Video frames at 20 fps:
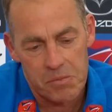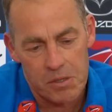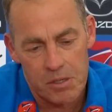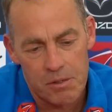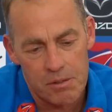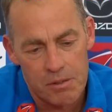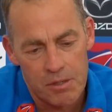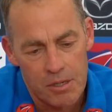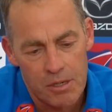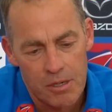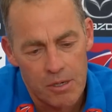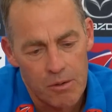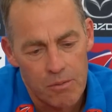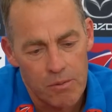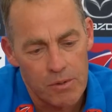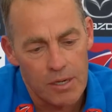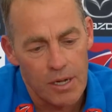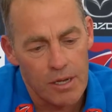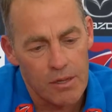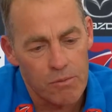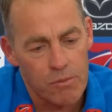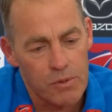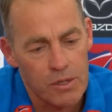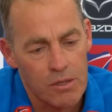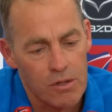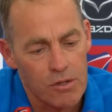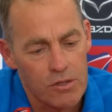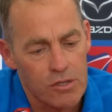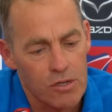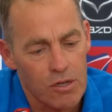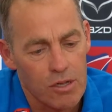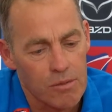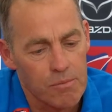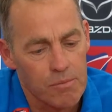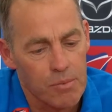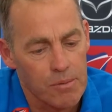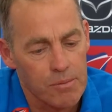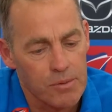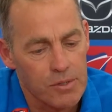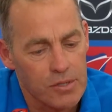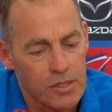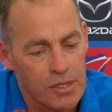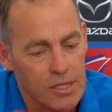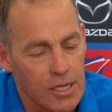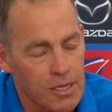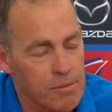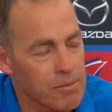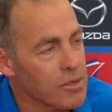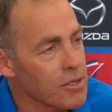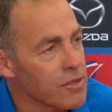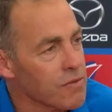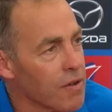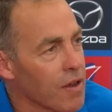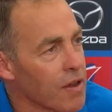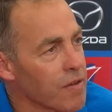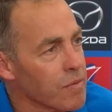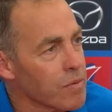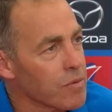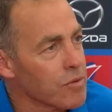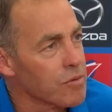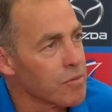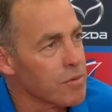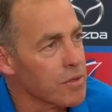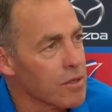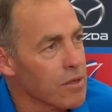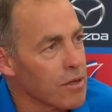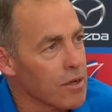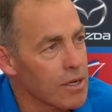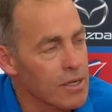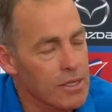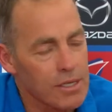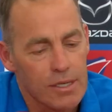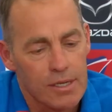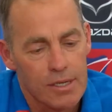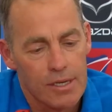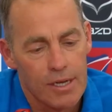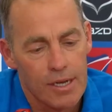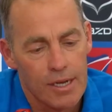and we know the win-loss column probably isn't going to be as favourable as we'd like.